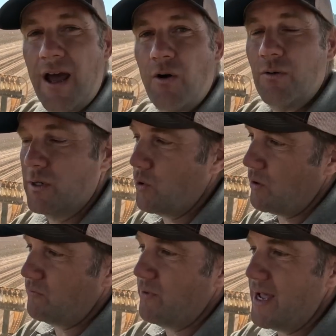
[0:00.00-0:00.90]
out
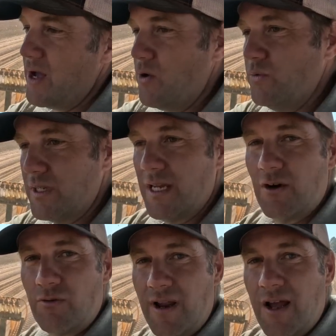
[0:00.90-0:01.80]
going round and
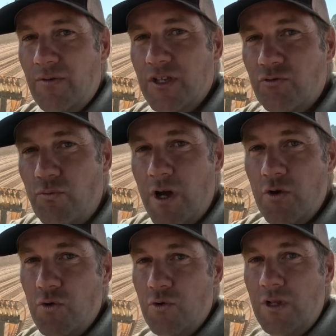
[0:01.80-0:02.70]
around this
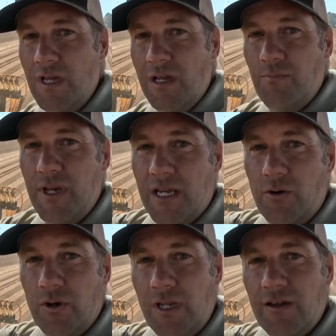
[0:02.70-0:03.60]
road, picking
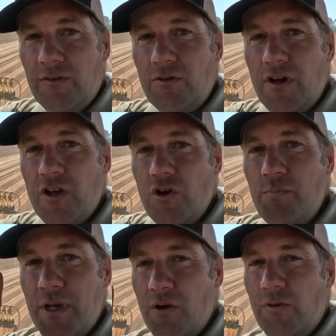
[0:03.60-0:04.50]
on the left of the
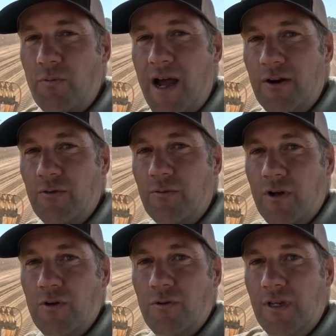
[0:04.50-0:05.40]
road, pick on the right on the
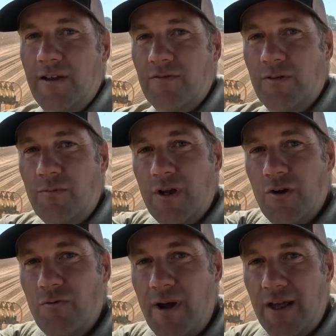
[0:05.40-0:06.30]
road, left of the
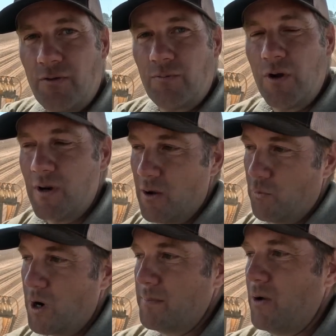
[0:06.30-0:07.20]
road, right on the road, and
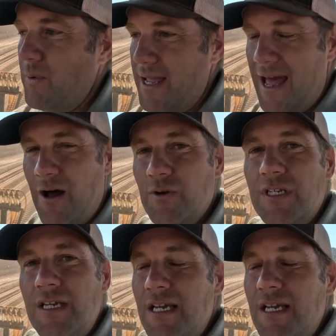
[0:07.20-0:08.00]
work my way out.